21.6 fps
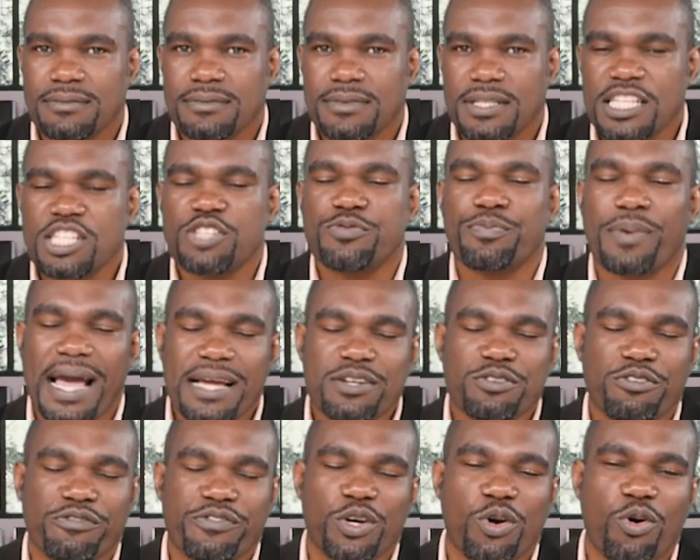in spite
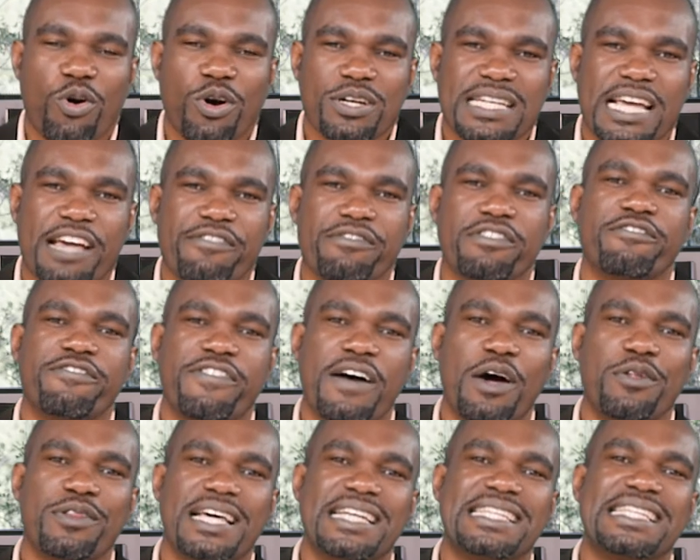of the court having
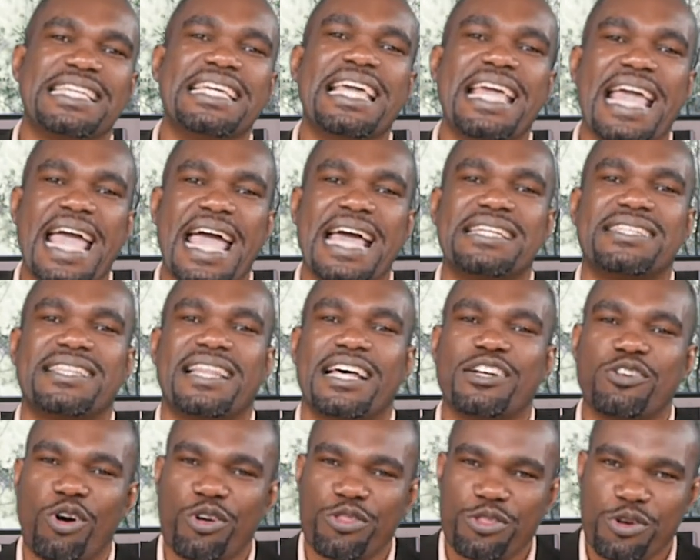found that he had
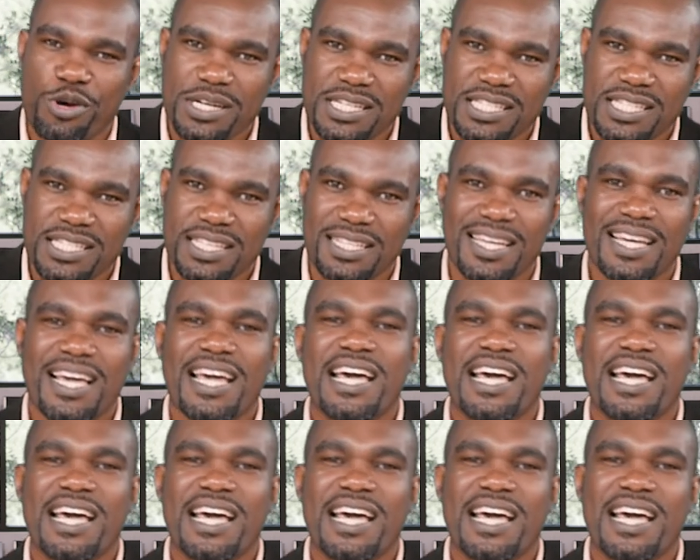that authority,